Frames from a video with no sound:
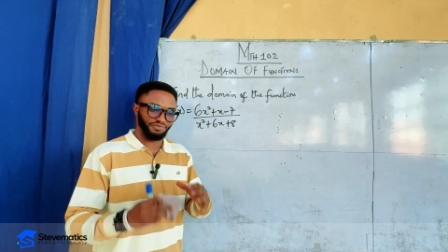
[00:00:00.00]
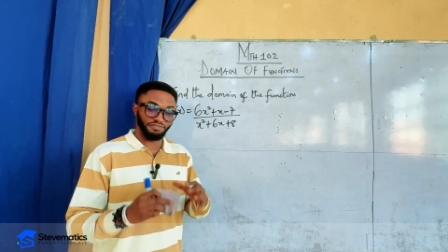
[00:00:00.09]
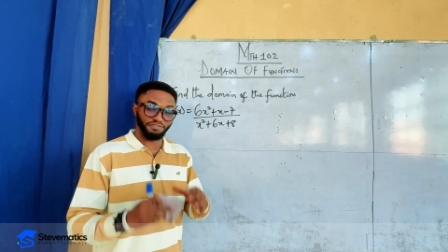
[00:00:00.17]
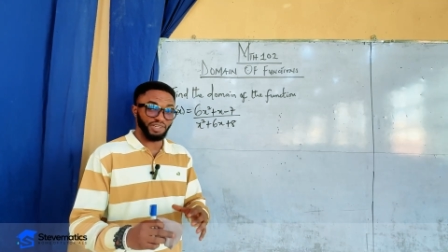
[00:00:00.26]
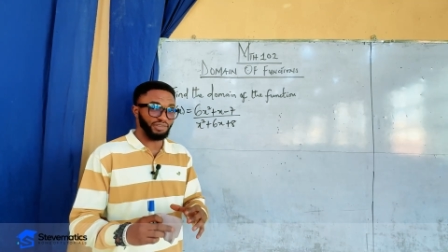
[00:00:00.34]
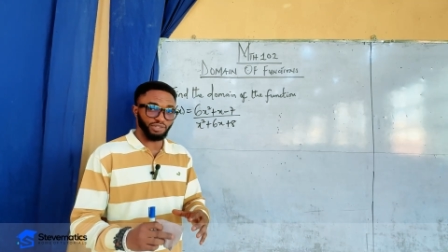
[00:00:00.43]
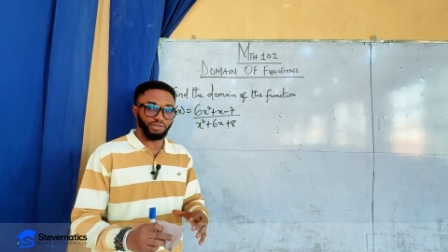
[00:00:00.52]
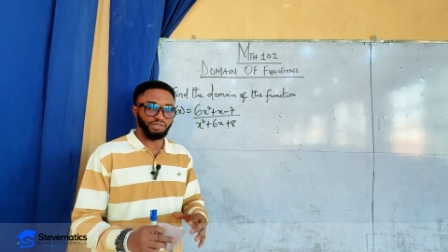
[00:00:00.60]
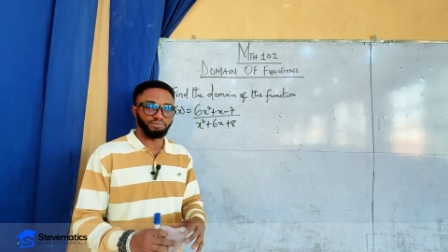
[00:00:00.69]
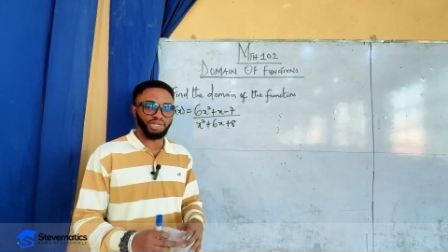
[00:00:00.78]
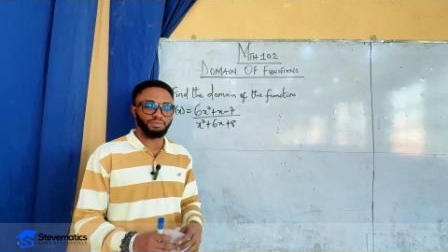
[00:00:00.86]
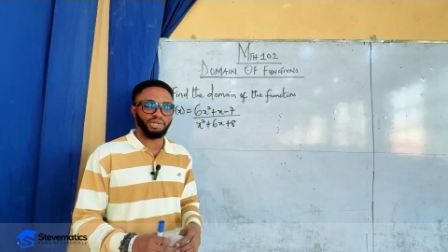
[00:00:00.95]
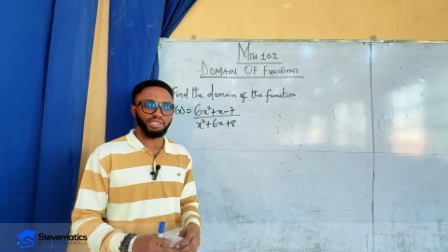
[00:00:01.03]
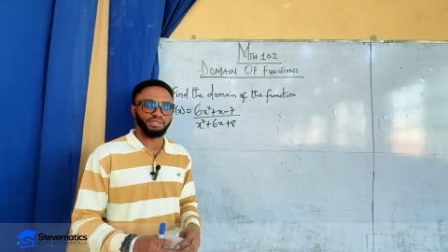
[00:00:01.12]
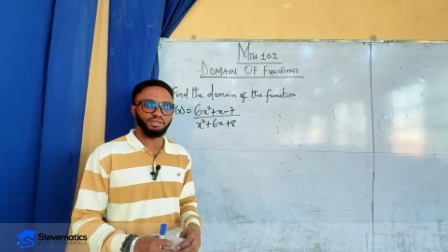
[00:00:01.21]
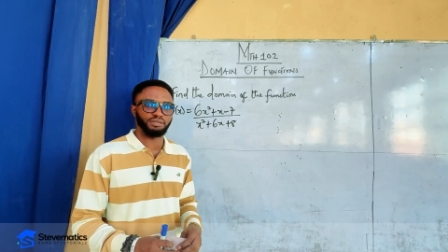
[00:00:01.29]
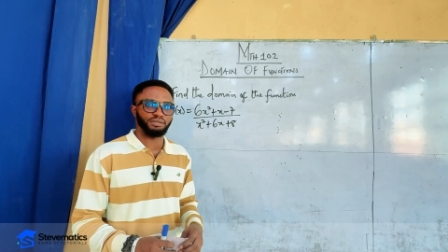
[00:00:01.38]
very good in
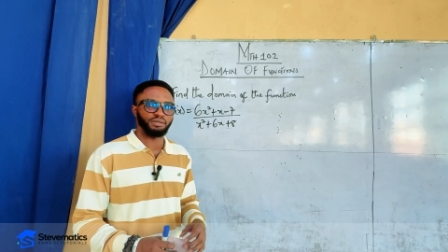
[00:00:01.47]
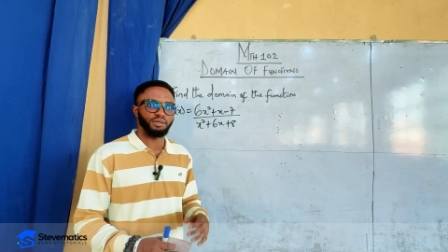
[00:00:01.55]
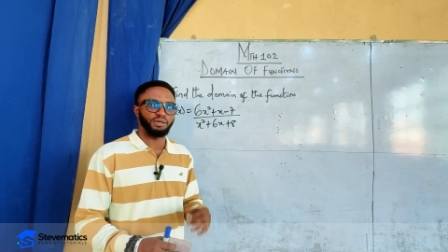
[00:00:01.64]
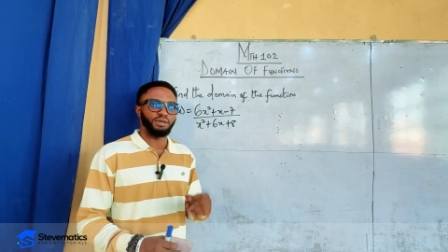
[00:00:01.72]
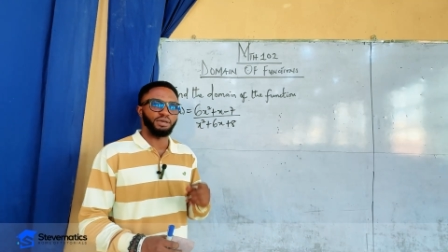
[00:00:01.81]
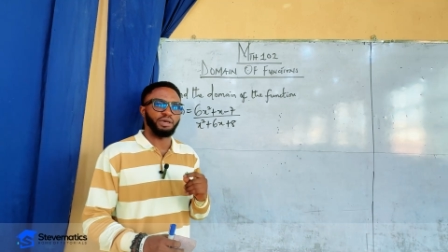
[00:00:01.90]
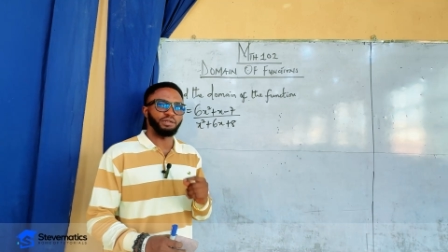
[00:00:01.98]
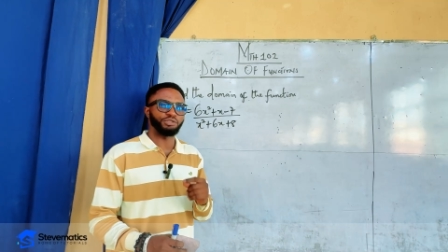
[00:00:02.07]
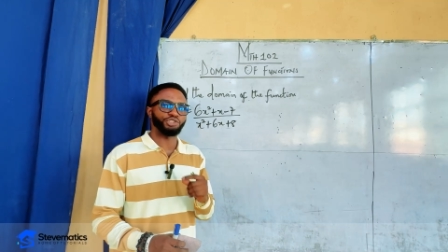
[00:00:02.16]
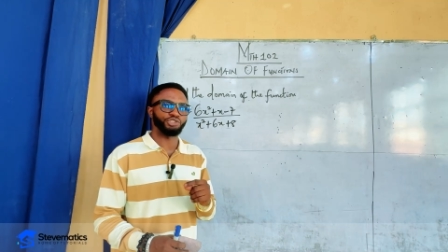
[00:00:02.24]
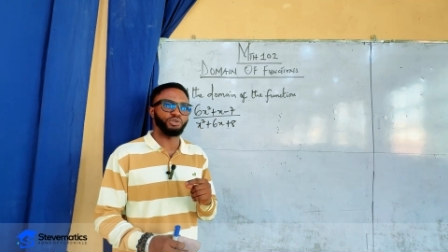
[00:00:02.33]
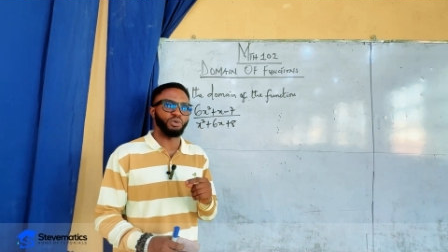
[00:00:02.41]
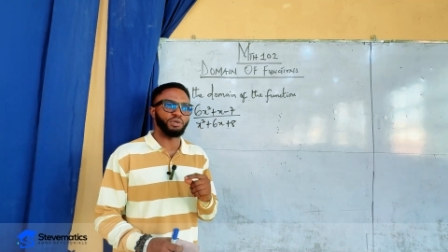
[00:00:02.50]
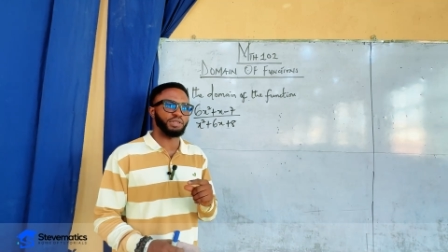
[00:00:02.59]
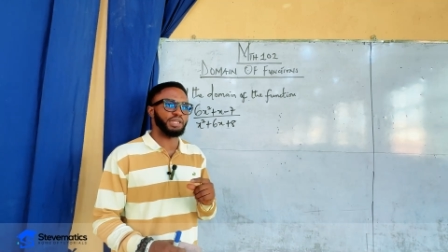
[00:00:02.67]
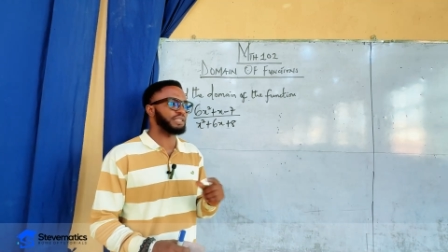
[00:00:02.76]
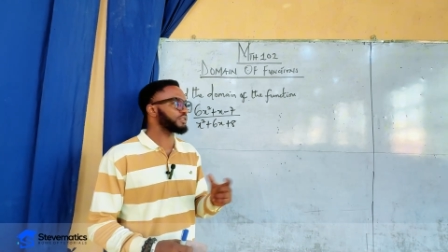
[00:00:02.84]
mathematics, ensure
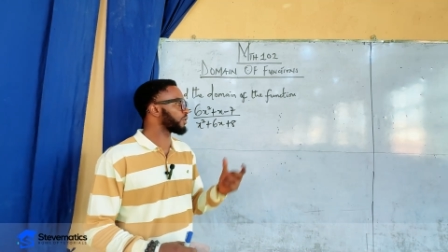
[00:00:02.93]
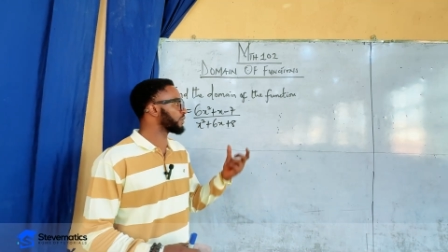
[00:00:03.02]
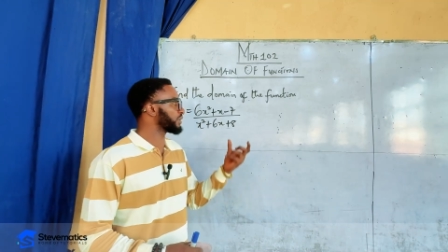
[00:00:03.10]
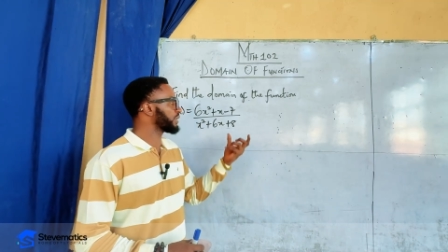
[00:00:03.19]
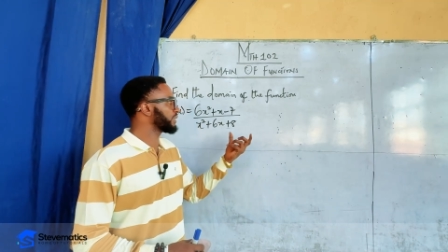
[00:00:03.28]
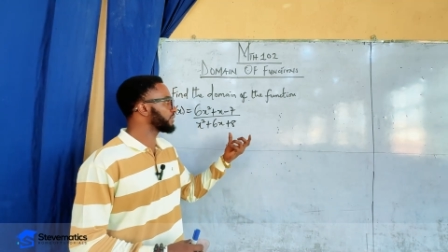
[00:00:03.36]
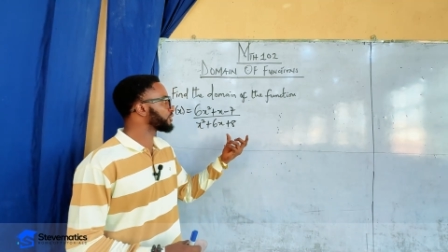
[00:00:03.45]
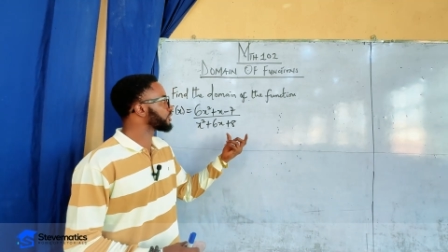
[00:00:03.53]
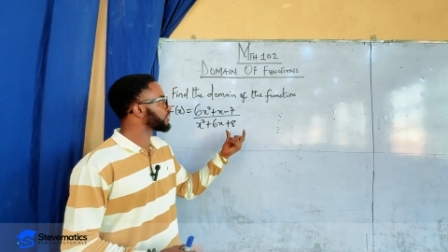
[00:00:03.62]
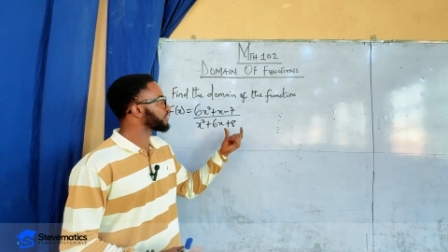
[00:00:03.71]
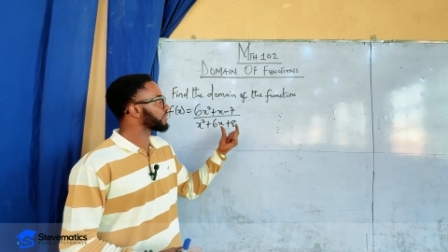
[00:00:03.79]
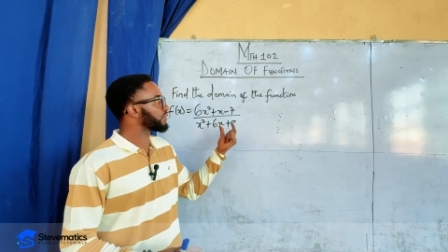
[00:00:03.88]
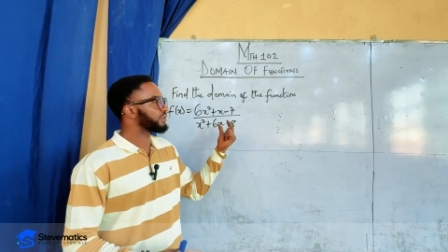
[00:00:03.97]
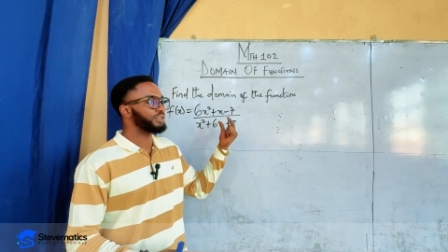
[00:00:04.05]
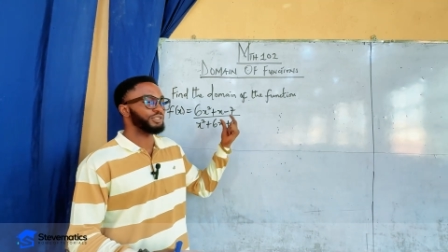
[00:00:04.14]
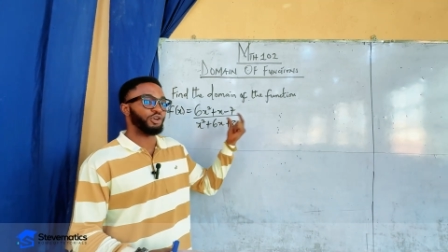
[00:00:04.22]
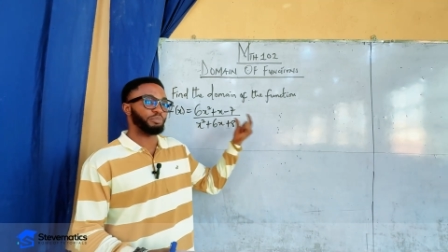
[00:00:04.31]
that on each
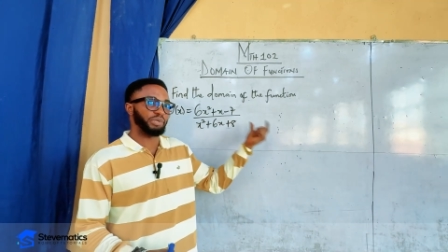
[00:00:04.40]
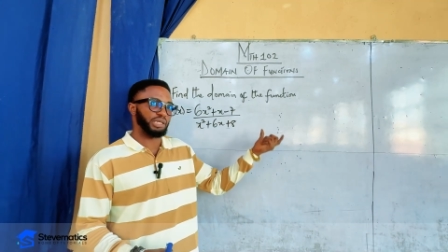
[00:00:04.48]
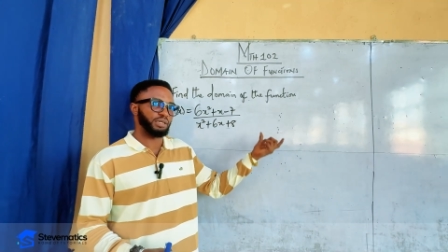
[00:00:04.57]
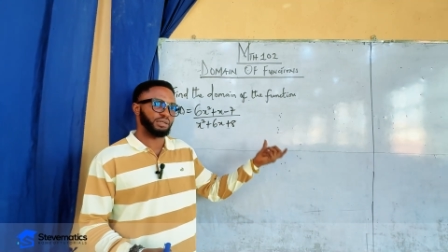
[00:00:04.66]
topic,